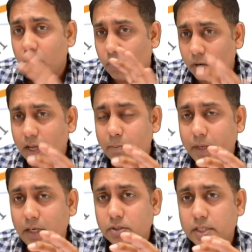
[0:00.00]
What I
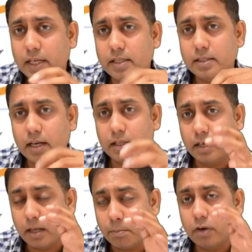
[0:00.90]
mean to say is that the
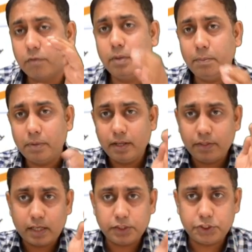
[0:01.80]
number of people in
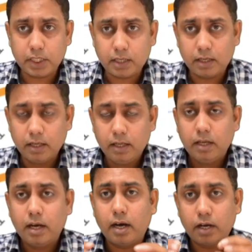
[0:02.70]
that jug
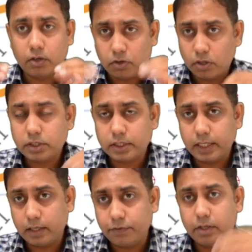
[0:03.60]
are
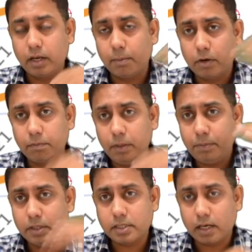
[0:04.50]
constant. If the number of
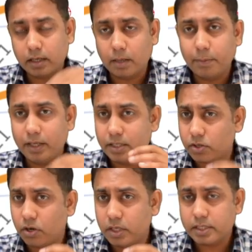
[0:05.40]
people start coming is
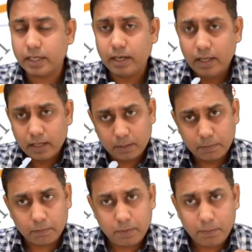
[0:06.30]
constant,
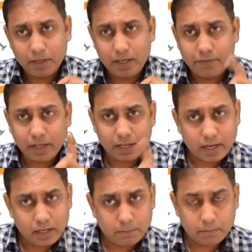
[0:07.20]
number of people living
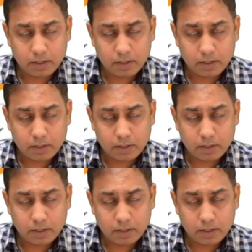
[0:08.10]
and